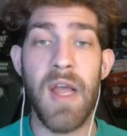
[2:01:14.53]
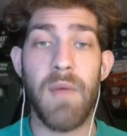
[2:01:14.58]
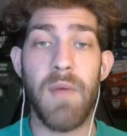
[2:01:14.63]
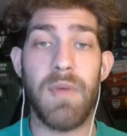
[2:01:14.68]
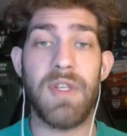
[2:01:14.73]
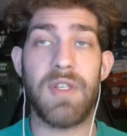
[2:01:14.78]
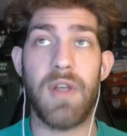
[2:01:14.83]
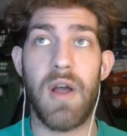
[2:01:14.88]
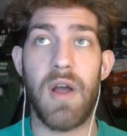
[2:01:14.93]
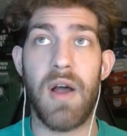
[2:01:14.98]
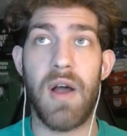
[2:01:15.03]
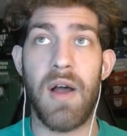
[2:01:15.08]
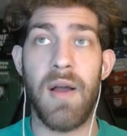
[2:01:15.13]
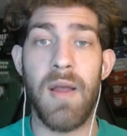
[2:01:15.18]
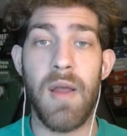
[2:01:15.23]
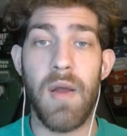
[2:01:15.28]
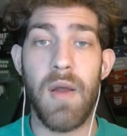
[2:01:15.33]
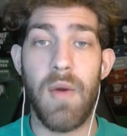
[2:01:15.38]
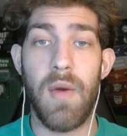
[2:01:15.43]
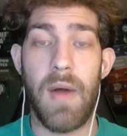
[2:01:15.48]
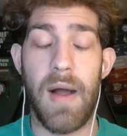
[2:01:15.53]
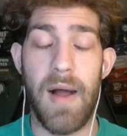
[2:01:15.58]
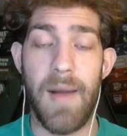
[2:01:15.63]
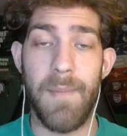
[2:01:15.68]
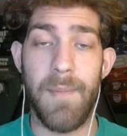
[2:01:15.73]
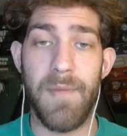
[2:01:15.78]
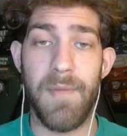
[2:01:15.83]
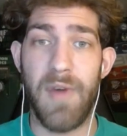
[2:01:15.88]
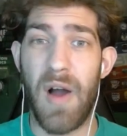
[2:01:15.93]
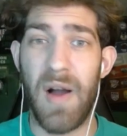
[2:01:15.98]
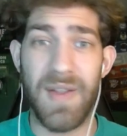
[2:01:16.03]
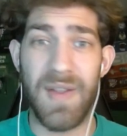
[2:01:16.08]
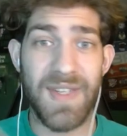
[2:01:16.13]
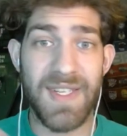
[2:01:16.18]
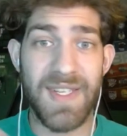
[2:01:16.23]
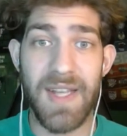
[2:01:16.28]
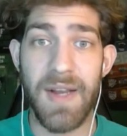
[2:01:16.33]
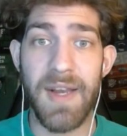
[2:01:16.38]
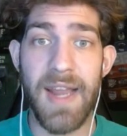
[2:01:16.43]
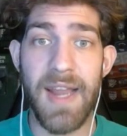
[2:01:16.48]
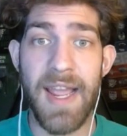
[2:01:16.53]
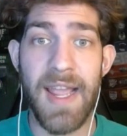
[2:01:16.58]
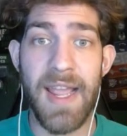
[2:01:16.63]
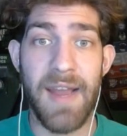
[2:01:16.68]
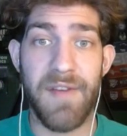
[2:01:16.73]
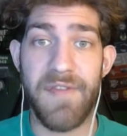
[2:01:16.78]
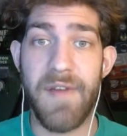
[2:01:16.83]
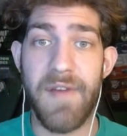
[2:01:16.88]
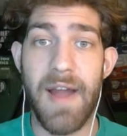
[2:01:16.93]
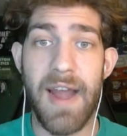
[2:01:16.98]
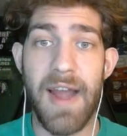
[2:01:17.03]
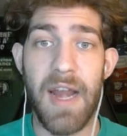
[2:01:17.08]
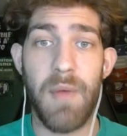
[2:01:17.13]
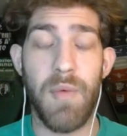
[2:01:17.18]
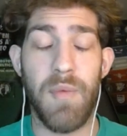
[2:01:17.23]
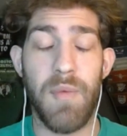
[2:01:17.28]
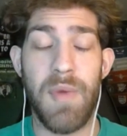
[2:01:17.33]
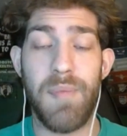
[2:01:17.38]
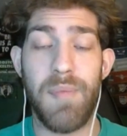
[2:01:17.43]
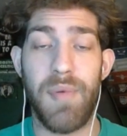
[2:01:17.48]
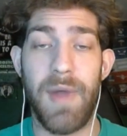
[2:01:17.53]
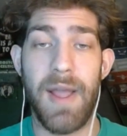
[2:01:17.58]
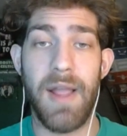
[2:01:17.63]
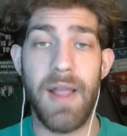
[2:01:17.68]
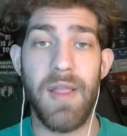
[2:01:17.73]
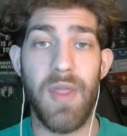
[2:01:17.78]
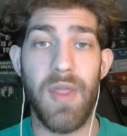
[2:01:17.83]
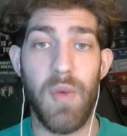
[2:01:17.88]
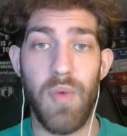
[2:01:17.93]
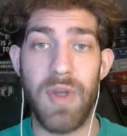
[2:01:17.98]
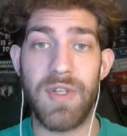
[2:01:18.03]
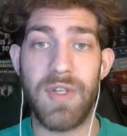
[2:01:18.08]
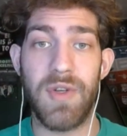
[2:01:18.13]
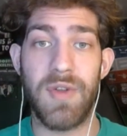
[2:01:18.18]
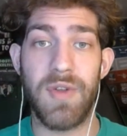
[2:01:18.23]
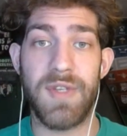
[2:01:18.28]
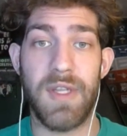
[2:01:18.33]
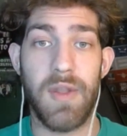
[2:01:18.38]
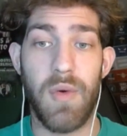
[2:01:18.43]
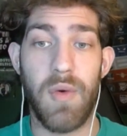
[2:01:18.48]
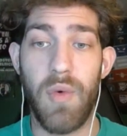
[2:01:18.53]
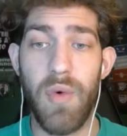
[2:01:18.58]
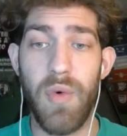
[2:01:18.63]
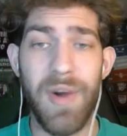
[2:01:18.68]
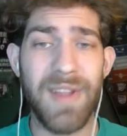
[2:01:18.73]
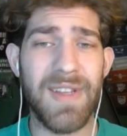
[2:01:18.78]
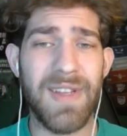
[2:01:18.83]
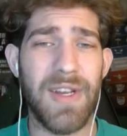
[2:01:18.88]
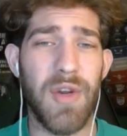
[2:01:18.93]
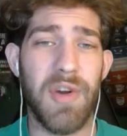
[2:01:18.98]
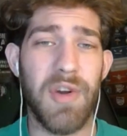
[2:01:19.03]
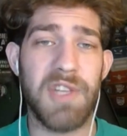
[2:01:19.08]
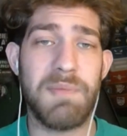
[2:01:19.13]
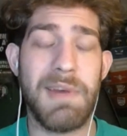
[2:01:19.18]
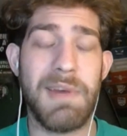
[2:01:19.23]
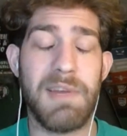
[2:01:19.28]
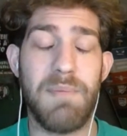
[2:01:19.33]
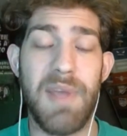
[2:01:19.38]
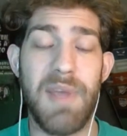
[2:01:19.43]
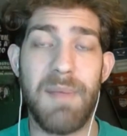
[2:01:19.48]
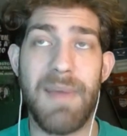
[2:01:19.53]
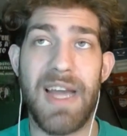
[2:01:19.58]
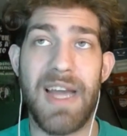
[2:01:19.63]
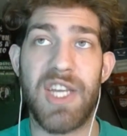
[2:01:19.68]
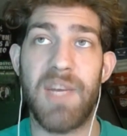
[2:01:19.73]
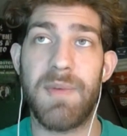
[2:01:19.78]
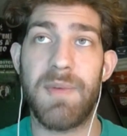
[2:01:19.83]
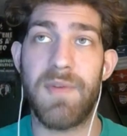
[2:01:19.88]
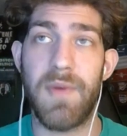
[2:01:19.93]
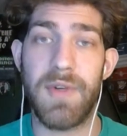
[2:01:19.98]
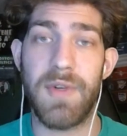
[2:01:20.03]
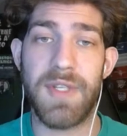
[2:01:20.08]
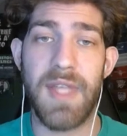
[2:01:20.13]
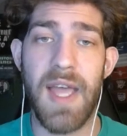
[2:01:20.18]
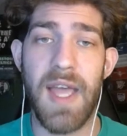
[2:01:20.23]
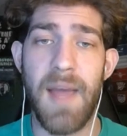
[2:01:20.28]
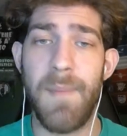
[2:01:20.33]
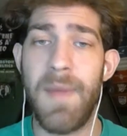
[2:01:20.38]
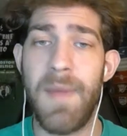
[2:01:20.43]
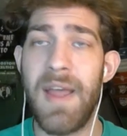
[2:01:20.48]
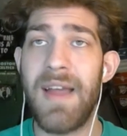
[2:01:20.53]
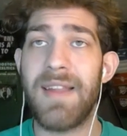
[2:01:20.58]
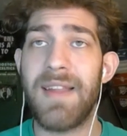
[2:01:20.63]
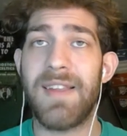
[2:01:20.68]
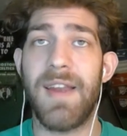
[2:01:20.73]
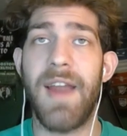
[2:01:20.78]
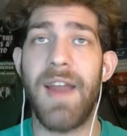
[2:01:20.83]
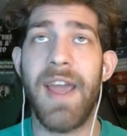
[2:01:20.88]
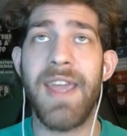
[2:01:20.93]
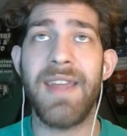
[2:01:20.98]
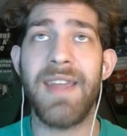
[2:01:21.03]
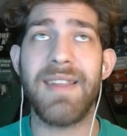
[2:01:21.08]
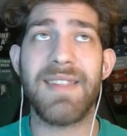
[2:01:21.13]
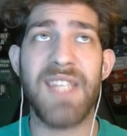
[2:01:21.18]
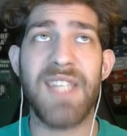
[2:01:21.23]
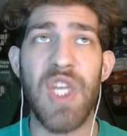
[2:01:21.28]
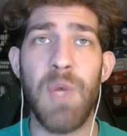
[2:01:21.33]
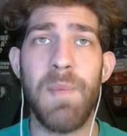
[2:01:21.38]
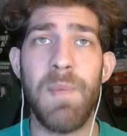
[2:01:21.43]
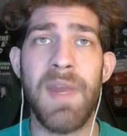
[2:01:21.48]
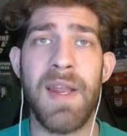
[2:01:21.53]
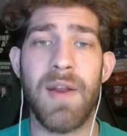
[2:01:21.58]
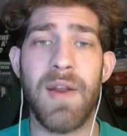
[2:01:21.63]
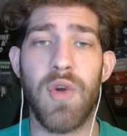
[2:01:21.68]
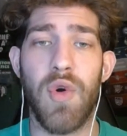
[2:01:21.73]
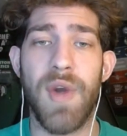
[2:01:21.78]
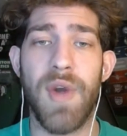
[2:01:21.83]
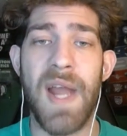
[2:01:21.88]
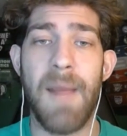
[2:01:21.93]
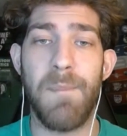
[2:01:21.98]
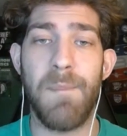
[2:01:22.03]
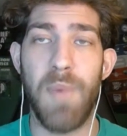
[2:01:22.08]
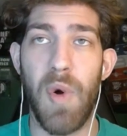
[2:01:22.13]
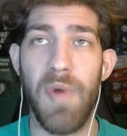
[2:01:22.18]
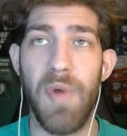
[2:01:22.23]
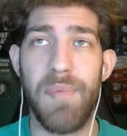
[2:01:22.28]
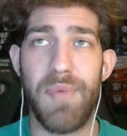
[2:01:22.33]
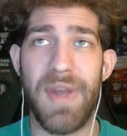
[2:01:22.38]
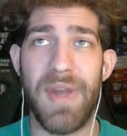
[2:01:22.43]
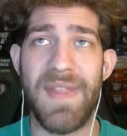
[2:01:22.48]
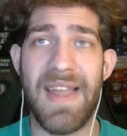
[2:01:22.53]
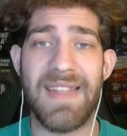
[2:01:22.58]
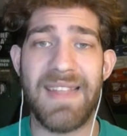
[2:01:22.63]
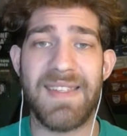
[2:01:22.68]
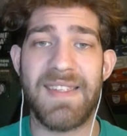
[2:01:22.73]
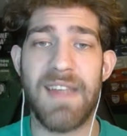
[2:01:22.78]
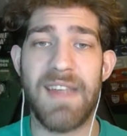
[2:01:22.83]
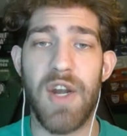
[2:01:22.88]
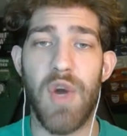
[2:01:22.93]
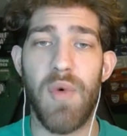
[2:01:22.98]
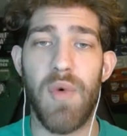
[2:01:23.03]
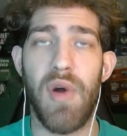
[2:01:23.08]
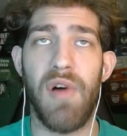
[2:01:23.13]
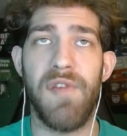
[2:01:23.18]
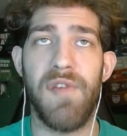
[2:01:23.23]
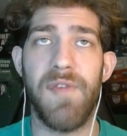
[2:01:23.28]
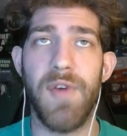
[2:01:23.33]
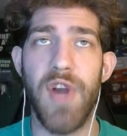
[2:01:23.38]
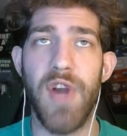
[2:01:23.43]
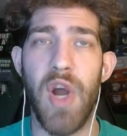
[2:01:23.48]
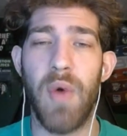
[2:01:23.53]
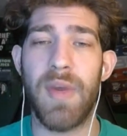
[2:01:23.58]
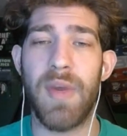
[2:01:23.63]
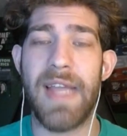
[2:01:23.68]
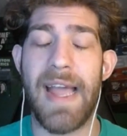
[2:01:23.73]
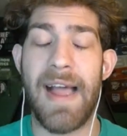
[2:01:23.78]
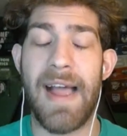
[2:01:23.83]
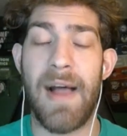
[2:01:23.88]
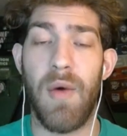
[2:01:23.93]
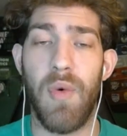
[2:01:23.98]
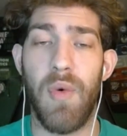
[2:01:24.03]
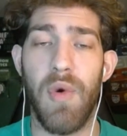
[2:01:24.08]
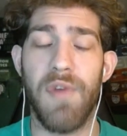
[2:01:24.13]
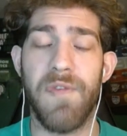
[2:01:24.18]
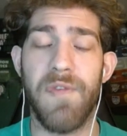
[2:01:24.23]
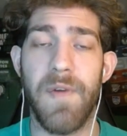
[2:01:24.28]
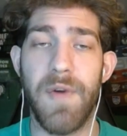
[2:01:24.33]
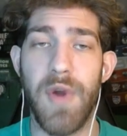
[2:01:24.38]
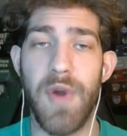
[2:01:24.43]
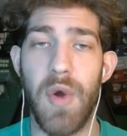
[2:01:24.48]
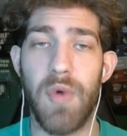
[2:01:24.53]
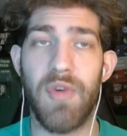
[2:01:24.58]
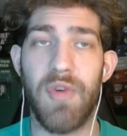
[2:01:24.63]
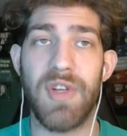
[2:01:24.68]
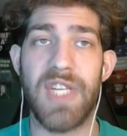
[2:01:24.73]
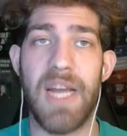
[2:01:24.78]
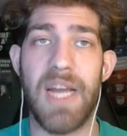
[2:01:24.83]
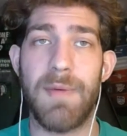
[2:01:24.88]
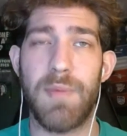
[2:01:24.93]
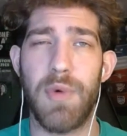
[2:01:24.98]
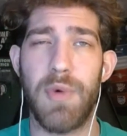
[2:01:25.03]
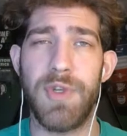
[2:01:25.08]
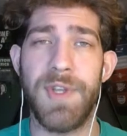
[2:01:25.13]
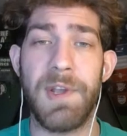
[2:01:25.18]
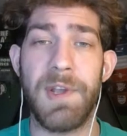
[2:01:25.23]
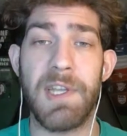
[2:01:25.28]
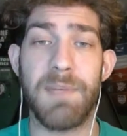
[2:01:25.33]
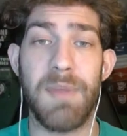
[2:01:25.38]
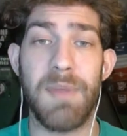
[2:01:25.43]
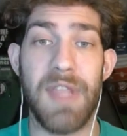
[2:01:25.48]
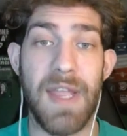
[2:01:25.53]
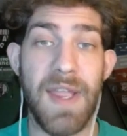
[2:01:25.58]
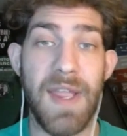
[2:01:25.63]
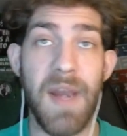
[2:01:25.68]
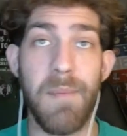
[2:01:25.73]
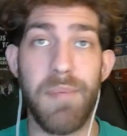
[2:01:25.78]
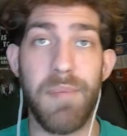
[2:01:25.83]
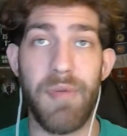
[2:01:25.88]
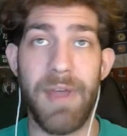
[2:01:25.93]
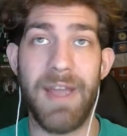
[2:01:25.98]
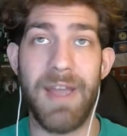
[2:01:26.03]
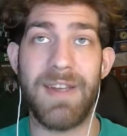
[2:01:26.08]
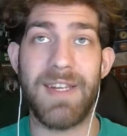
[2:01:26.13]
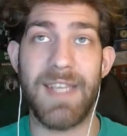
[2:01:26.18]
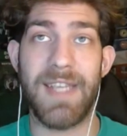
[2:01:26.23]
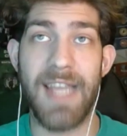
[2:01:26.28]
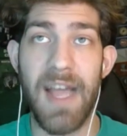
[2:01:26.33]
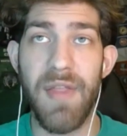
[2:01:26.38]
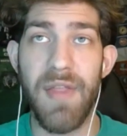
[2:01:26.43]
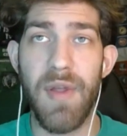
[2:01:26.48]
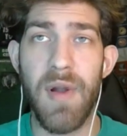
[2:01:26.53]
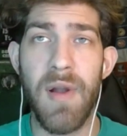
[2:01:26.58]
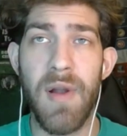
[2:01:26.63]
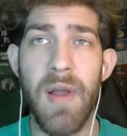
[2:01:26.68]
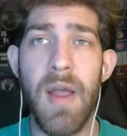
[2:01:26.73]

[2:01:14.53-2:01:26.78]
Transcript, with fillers: We saw um, on Sunday and Friday, we play the Wizards and the Hornets. I don't expect big matchups versus them. Tonight, Tillman and Kornet both played that center role for no Al Horford, no Kristaps Porzingis, but they didn't play it together.